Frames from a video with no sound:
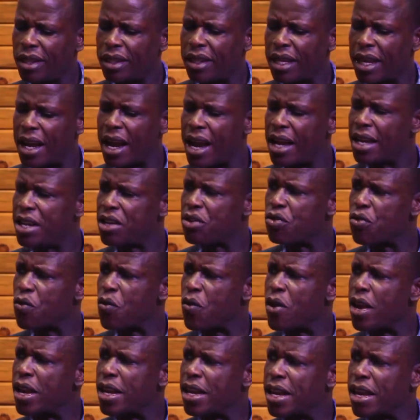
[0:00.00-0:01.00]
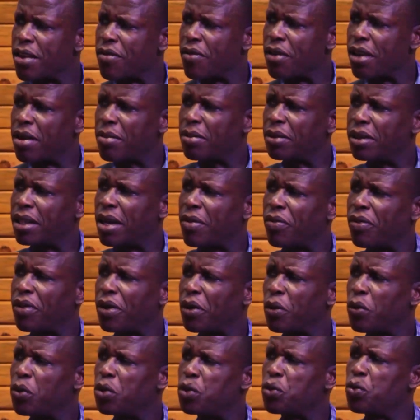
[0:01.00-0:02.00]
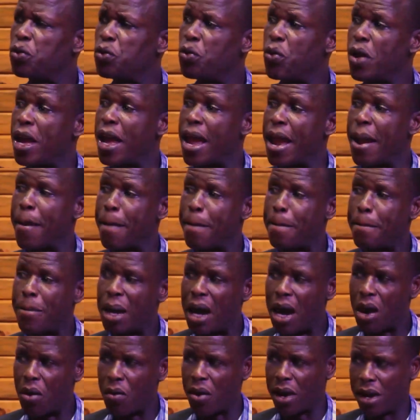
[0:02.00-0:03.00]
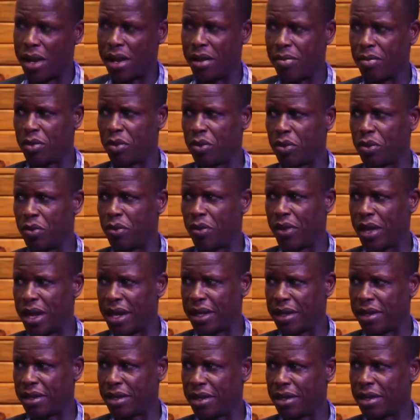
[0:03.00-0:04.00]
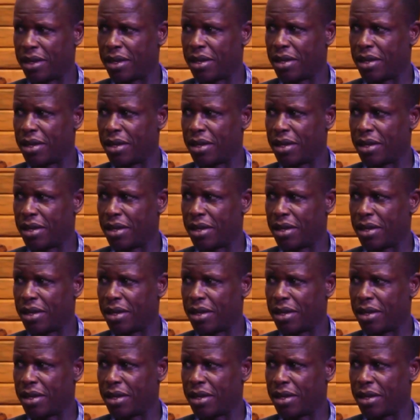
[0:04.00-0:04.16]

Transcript: they had to give him something which would empower him to do that.